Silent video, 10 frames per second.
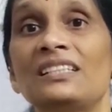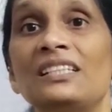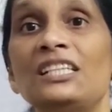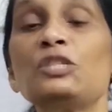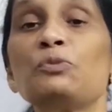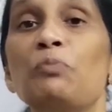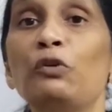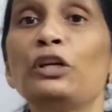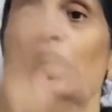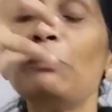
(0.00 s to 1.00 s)
is
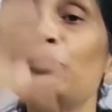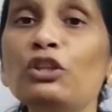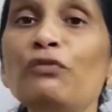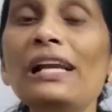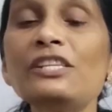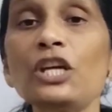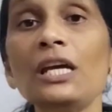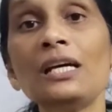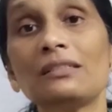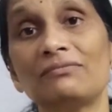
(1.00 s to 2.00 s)
bounded up to the
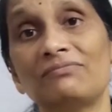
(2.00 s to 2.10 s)
wheelchair.